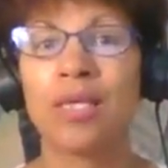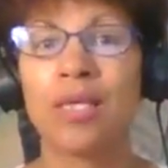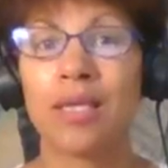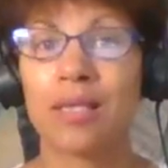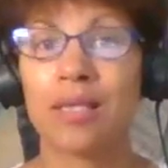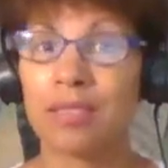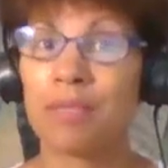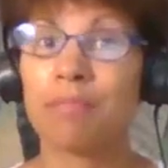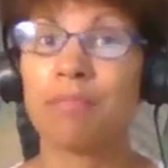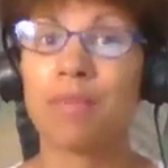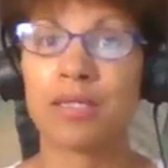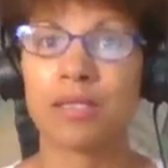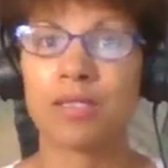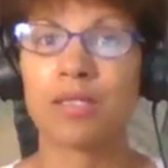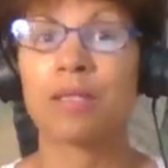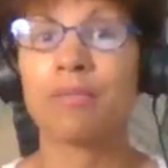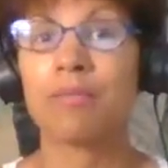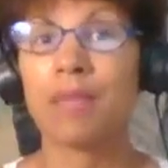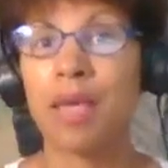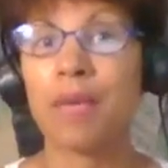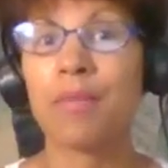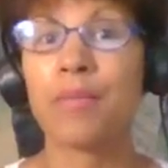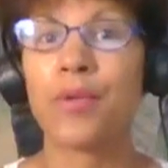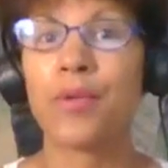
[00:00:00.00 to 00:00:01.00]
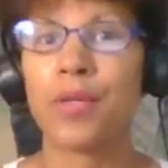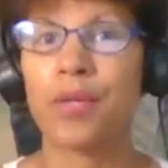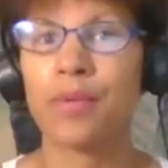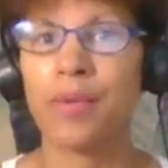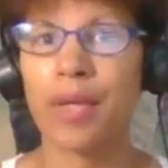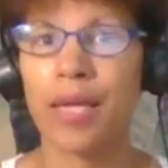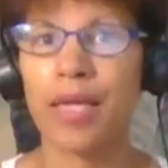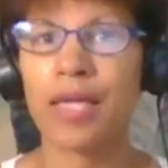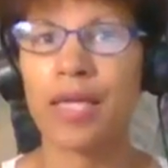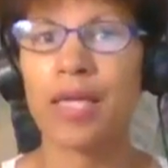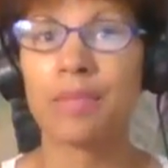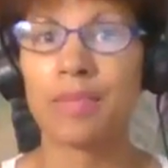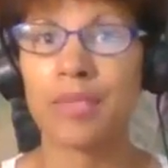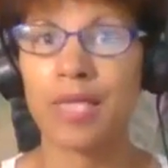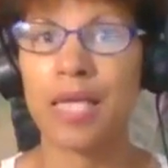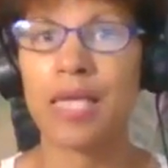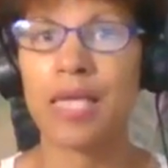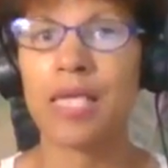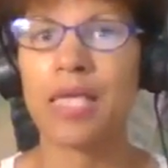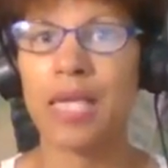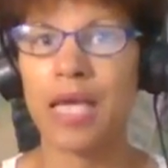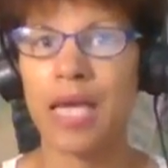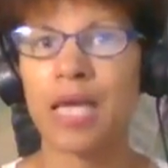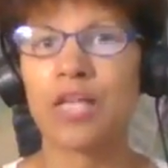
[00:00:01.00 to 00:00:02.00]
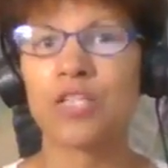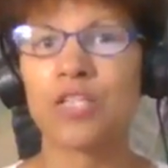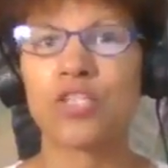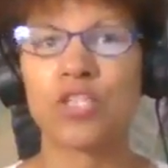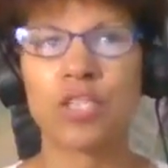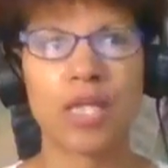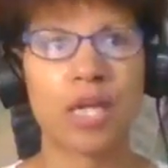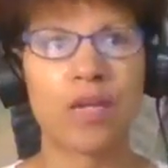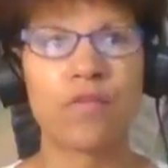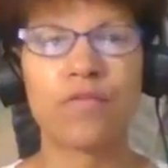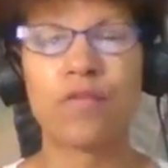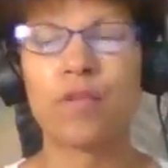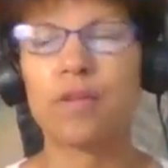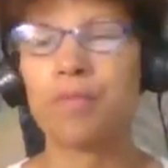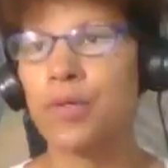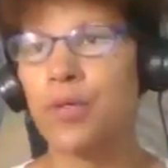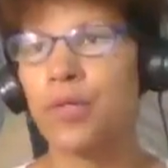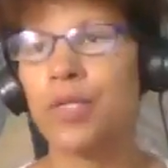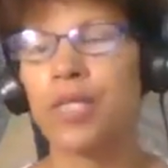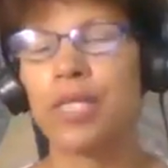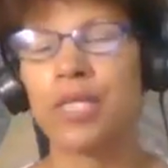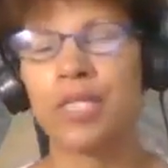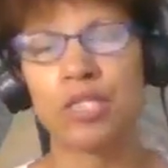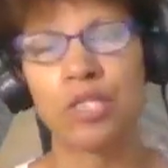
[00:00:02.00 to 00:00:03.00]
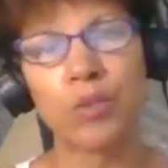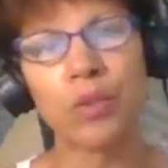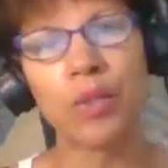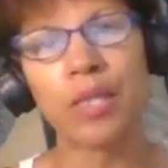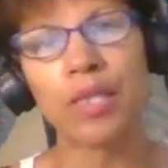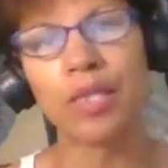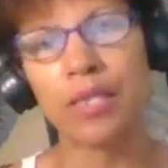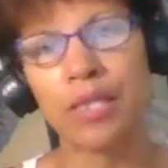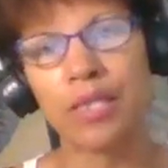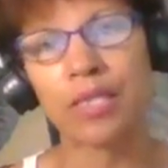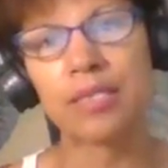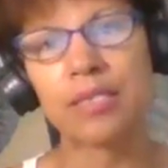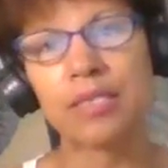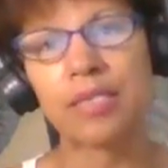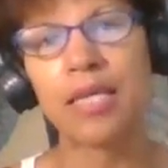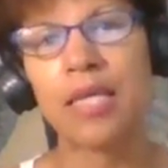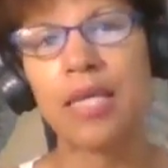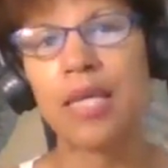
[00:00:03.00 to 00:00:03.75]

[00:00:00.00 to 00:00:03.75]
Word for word: It's a muscle memory, right? I'm taking action every morning doing this.